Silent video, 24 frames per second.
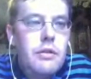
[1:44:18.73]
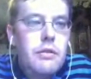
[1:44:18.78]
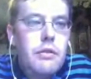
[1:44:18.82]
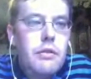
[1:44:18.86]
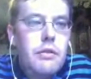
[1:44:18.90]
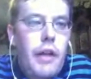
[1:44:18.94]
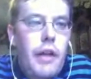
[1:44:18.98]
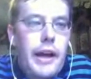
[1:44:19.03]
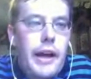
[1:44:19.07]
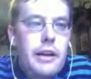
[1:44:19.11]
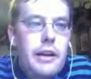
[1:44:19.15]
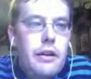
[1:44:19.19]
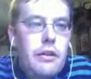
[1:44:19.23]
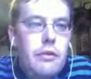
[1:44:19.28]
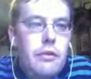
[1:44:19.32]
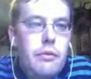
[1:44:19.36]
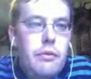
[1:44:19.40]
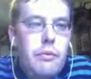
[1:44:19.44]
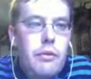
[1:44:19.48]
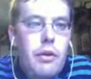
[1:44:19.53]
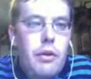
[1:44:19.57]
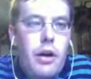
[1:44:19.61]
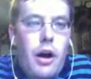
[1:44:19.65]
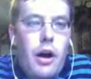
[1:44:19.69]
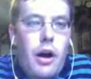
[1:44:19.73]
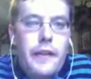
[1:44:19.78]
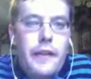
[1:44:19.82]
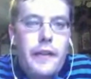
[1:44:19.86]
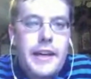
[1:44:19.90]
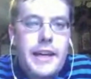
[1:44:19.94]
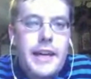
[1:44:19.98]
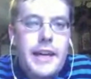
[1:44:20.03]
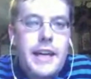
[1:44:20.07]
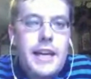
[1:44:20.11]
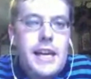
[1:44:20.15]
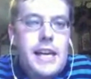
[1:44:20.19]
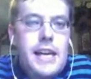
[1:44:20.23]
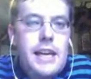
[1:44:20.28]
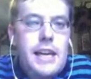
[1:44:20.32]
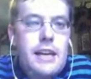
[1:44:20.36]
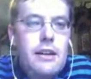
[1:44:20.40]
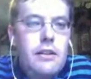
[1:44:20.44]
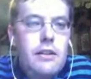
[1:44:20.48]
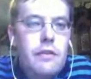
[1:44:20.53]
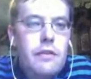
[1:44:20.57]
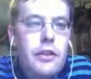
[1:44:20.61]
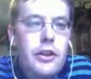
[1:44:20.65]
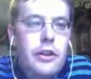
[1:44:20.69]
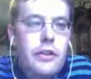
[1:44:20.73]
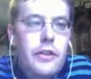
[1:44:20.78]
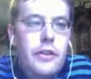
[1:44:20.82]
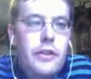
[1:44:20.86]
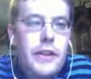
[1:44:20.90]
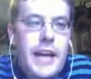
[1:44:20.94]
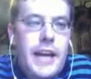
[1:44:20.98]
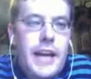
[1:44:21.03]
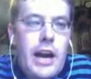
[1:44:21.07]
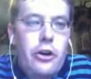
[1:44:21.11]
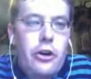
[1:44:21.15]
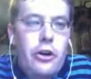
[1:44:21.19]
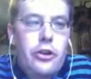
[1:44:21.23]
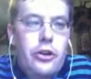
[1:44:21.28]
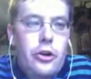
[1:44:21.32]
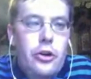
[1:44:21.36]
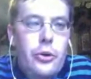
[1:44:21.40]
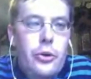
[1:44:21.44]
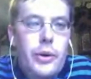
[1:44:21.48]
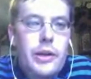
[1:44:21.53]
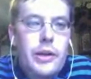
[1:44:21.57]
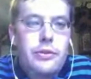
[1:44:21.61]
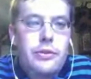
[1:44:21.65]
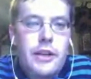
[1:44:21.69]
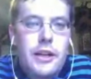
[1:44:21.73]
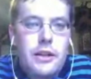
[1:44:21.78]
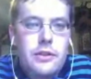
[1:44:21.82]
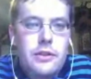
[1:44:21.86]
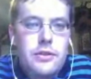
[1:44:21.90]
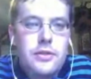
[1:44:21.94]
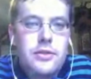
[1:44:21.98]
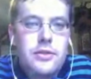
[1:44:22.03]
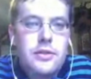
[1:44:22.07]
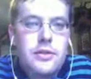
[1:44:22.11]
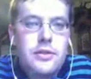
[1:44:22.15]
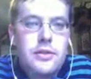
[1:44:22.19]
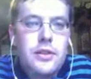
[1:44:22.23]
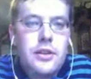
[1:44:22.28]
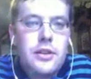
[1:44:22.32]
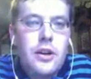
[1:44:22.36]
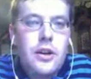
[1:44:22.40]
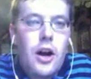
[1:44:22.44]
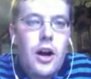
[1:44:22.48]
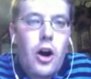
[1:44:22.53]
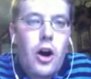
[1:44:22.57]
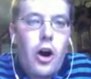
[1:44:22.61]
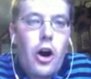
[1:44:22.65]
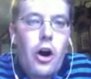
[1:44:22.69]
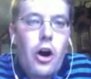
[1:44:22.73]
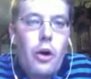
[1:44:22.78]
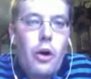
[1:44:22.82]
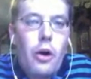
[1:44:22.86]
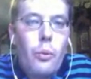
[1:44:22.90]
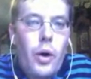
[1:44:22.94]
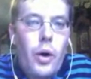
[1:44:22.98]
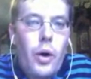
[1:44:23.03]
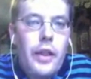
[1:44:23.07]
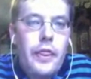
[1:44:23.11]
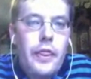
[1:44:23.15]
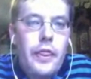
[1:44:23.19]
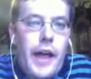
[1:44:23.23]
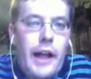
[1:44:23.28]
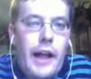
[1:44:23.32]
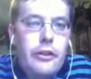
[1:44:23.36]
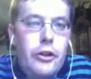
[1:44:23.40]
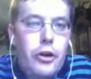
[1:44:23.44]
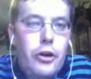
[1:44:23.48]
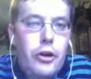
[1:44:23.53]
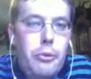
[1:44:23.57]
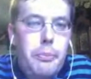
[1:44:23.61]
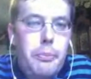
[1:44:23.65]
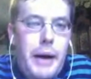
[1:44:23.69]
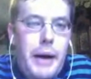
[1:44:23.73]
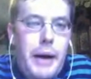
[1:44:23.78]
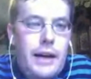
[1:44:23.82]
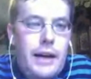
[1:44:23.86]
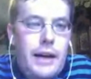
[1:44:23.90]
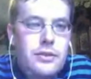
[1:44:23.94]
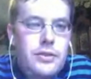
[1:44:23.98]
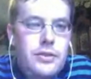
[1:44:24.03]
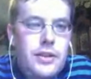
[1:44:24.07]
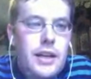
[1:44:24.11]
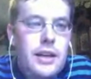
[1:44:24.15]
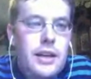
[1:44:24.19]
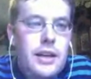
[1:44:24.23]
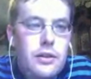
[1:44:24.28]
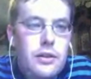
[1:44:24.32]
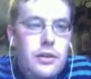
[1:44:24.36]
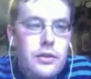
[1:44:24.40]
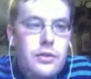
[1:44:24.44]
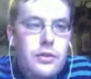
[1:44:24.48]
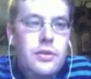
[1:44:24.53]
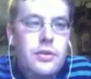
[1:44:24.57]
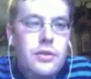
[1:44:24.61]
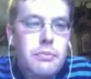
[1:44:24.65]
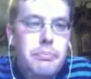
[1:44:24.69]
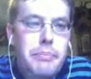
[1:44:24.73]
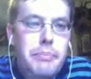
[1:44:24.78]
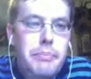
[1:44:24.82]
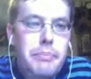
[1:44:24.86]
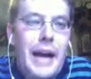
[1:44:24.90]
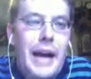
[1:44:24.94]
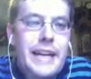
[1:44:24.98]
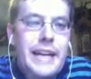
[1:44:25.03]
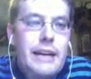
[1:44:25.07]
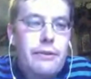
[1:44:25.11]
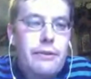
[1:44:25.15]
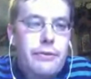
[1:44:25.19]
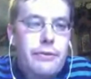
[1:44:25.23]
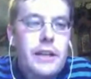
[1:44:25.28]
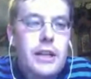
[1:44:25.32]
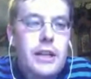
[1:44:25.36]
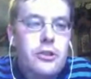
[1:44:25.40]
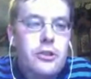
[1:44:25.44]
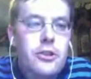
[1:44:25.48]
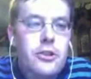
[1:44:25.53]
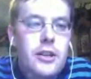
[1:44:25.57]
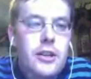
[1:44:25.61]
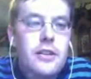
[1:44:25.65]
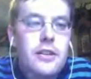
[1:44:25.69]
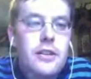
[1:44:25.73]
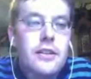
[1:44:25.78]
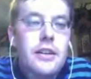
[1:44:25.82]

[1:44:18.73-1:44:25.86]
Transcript: like on the key, the characteristics are what that little box is by definition.